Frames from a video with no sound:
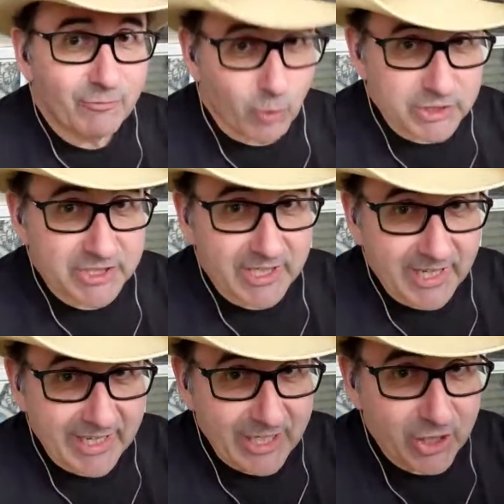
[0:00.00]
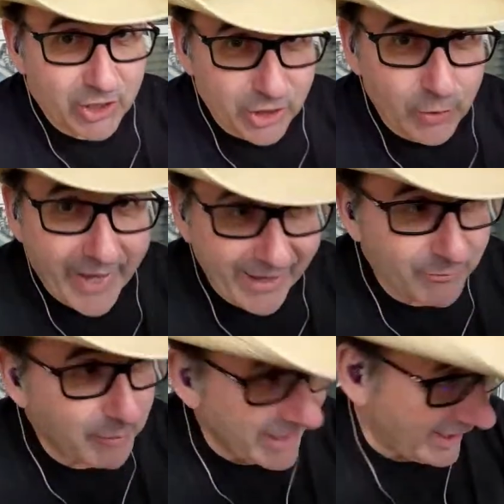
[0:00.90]
Fortunately, you
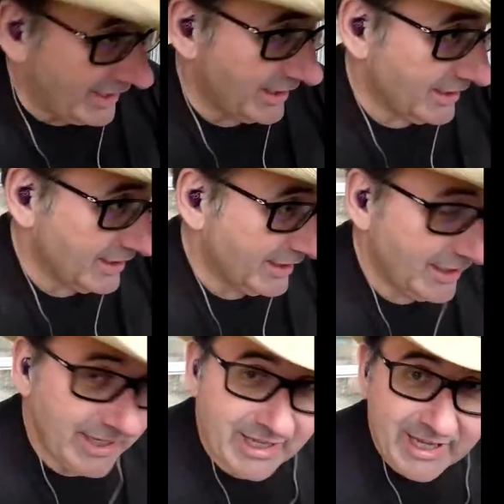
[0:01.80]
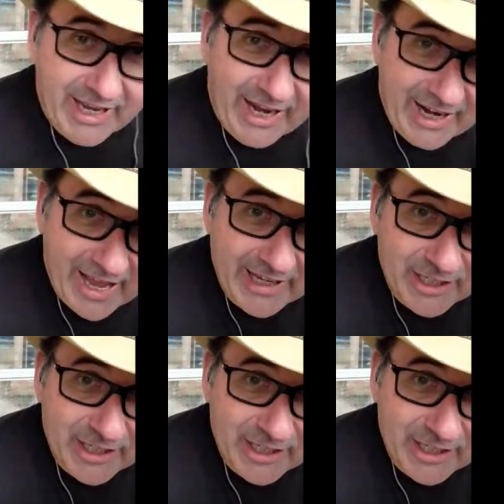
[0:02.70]
have me, and I